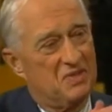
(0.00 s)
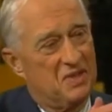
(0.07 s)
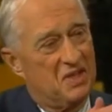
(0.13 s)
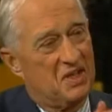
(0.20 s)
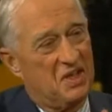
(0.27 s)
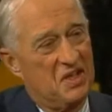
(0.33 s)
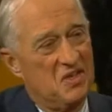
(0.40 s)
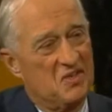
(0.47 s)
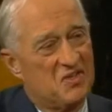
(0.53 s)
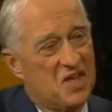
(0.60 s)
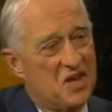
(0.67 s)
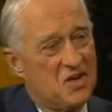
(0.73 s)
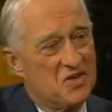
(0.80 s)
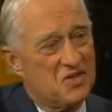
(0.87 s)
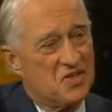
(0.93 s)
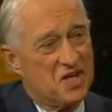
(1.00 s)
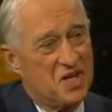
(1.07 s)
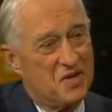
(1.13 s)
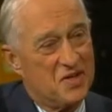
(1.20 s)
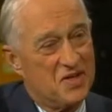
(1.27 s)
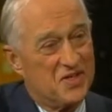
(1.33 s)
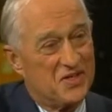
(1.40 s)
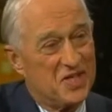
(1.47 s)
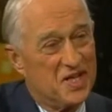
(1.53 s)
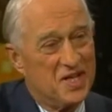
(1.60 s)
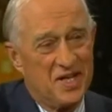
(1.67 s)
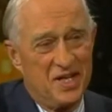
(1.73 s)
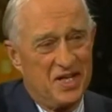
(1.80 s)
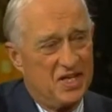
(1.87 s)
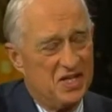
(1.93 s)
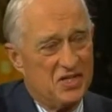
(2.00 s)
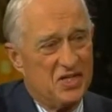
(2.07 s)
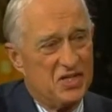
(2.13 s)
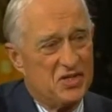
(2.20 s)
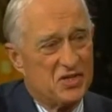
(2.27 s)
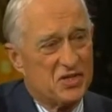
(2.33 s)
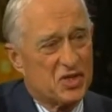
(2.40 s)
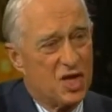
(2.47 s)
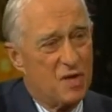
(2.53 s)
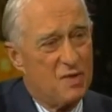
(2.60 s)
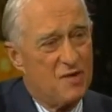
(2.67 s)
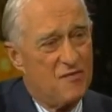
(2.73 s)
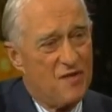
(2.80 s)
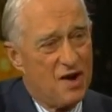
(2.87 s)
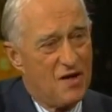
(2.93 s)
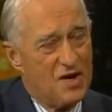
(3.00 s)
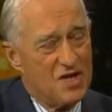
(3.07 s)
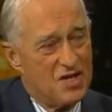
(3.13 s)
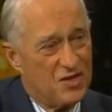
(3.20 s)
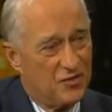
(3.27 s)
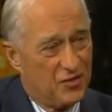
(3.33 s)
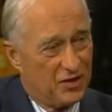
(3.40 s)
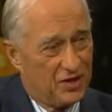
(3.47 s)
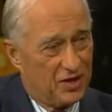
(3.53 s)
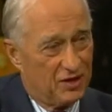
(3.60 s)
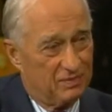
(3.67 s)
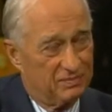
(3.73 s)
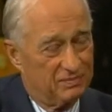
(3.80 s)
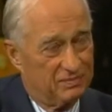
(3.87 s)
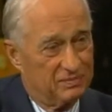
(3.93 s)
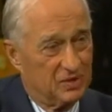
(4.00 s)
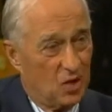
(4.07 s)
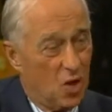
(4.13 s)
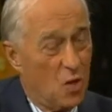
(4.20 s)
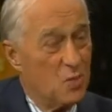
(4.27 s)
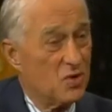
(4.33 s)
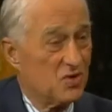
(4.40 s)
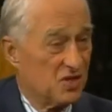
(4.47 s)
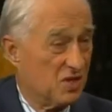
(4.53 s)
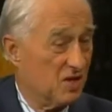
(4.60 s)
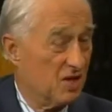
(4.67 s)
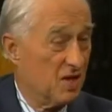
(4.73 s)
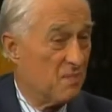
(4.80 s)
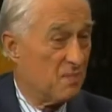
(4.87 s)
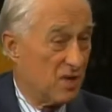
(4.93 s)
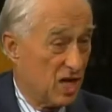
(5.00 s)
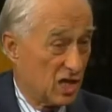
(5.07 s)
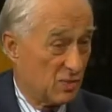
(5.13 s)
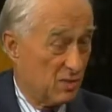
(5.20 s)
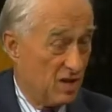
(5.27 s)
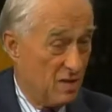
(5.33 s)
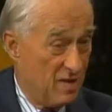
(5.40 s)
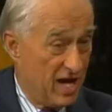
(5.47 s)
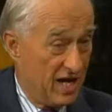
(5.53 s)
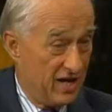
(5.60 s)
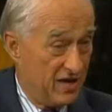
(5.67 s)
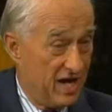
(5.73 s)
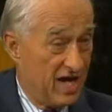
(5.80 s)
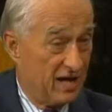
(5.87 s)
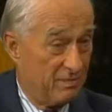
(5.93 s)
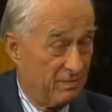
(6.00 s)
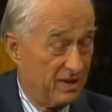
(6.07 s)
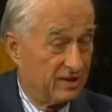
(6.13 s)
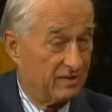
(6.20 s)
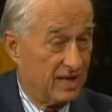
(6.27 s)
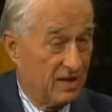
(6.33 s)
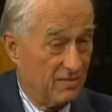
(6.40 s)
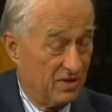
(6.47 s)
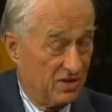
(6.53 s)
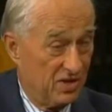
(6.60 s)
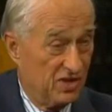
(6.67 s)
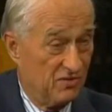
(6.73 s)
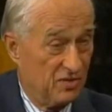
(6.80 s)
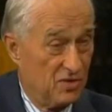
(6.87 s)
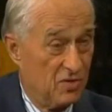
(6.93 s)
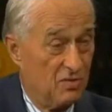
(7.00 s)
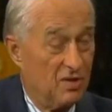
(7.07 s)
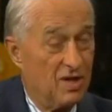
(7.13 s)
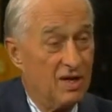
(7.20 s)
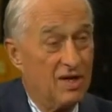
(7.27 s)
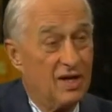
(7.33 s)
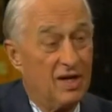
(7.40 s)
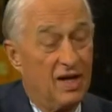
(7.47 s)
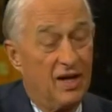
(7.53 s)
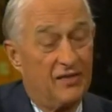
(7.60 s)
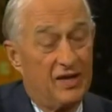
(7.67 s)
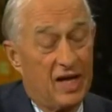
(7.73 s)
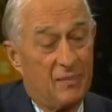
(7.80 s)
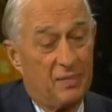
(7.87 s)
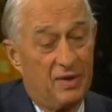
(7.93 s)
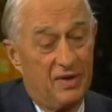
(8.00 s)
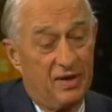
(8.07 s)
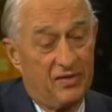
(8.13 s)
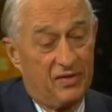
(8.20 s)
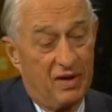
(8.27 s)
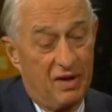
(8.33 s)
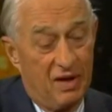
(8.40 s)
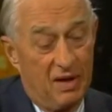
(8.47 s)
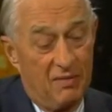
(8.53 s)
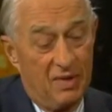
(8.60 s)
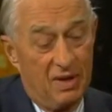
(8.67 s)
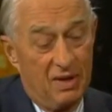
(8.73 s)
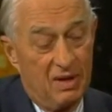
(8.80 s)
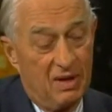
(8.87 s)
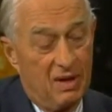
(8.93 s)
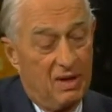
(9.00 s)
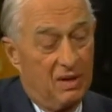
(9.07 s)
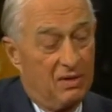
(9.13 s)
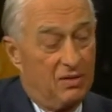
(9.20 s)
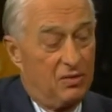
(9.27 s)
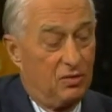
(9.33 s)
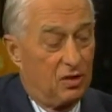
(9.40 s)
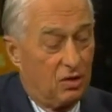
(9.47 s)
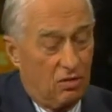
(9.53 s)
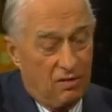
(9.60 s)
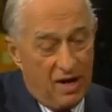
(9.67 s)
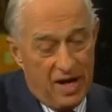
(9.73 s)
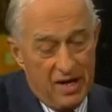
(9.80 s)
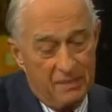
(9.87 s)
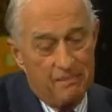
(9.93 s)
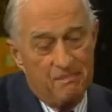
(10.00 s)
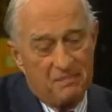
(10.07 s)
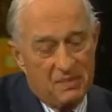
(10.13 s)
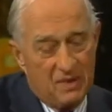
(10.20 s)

the key sentence there is he sees it's going to be very difficult, almost impossible. I'm adding that, but that was his view at that period of time to create